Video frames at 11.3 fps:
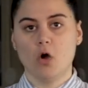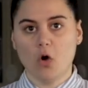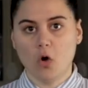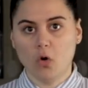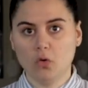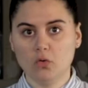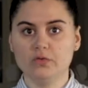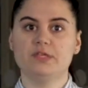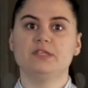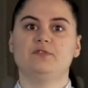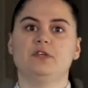All
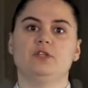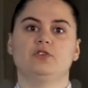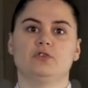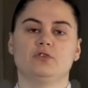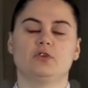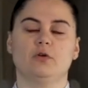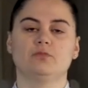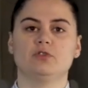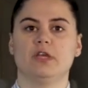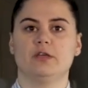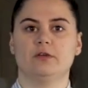these features come
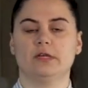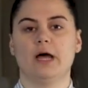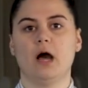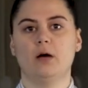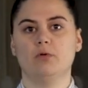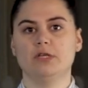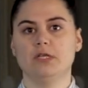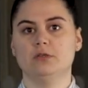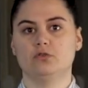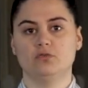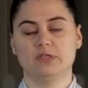together in
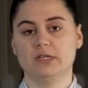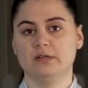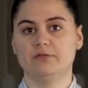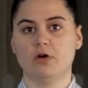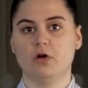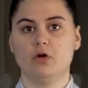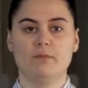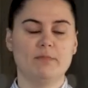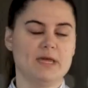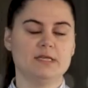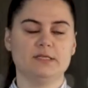harmony to deliver
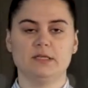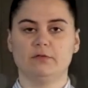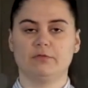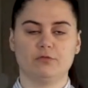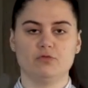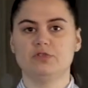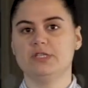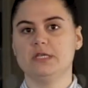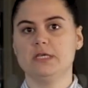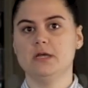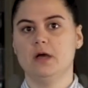amazing,
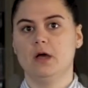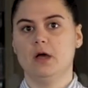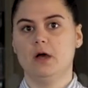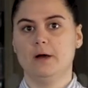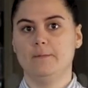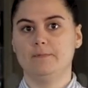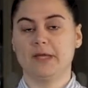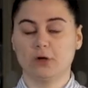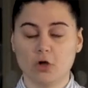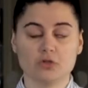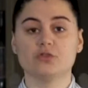fruity
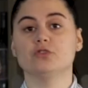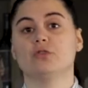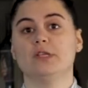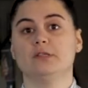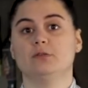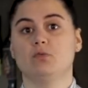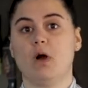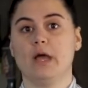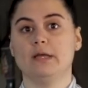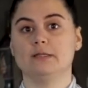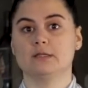and concentrated
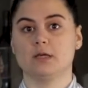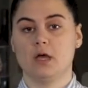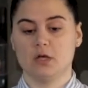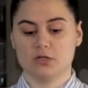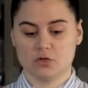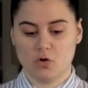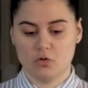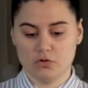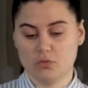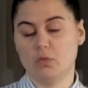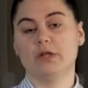wines. So
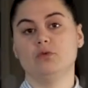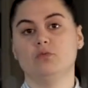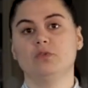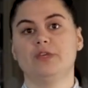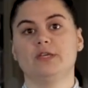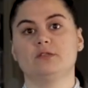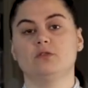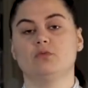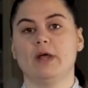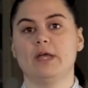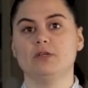when you will taste the
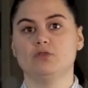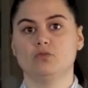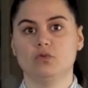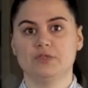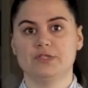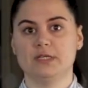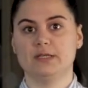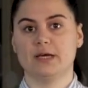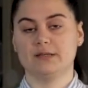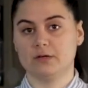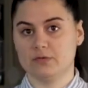range, you will see
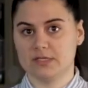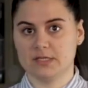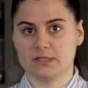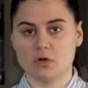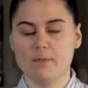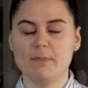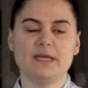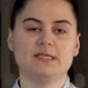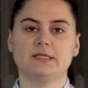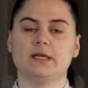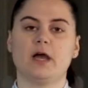that there is this
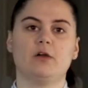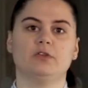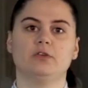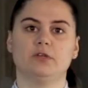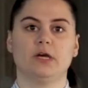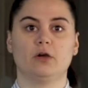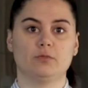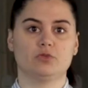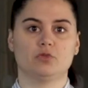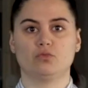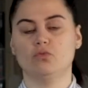amazing character that
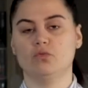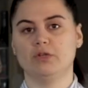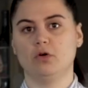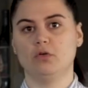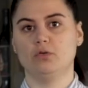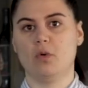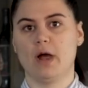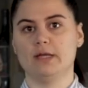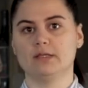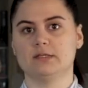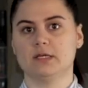comes through with all the
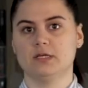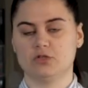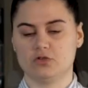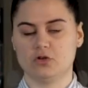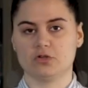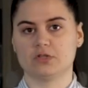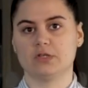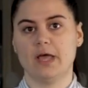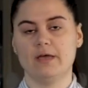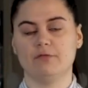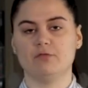wines. It's just
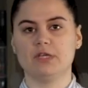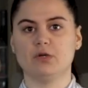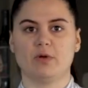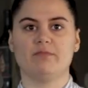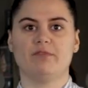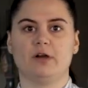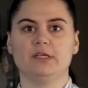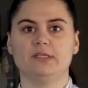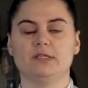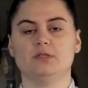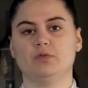every grape
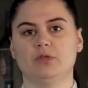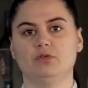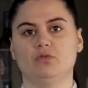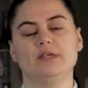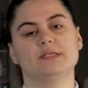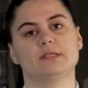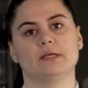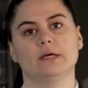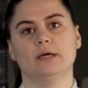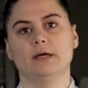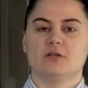varieties with a twist.
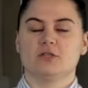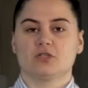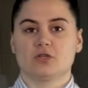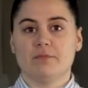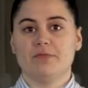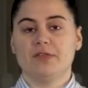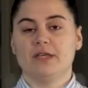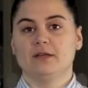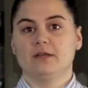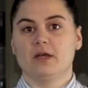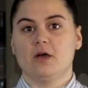
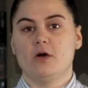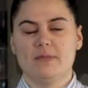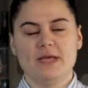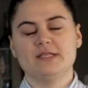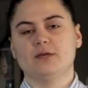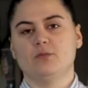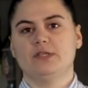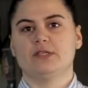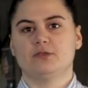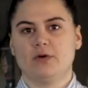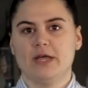Something amazing with
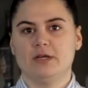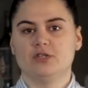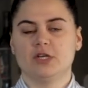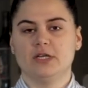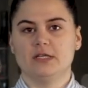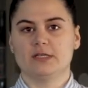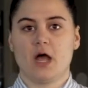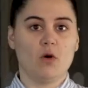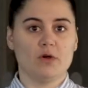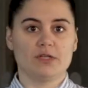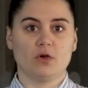this range is, I
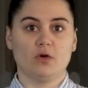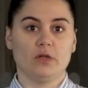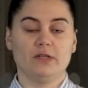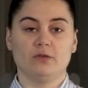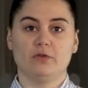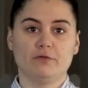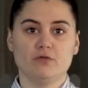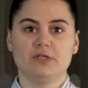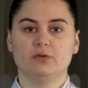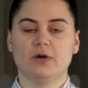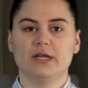always call it the
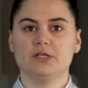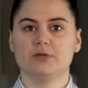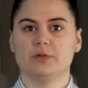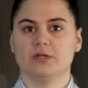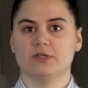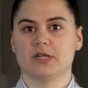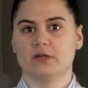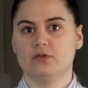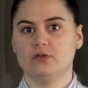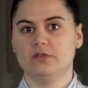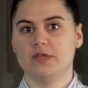foodie range, because I
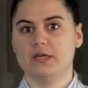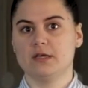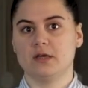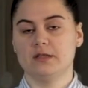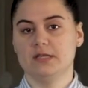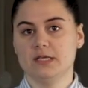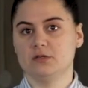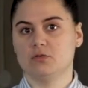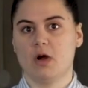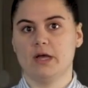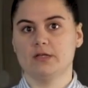do think these
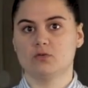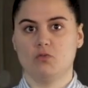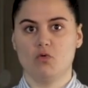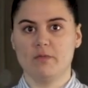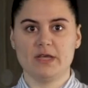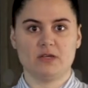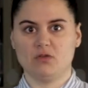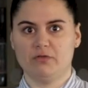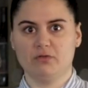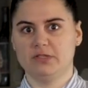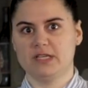wines will make your
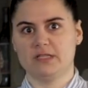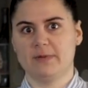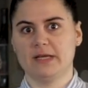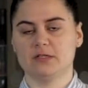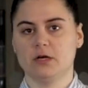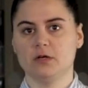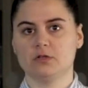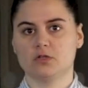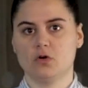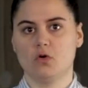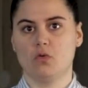food taste better.
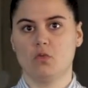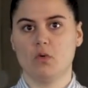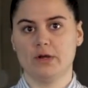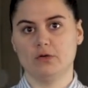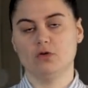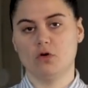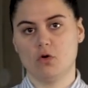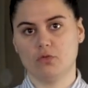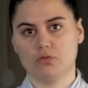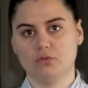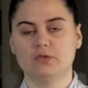So when you go
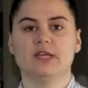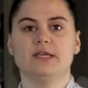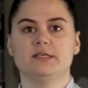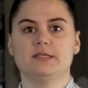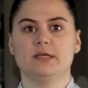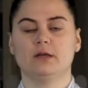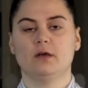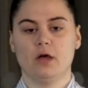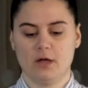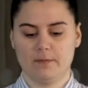through the tasting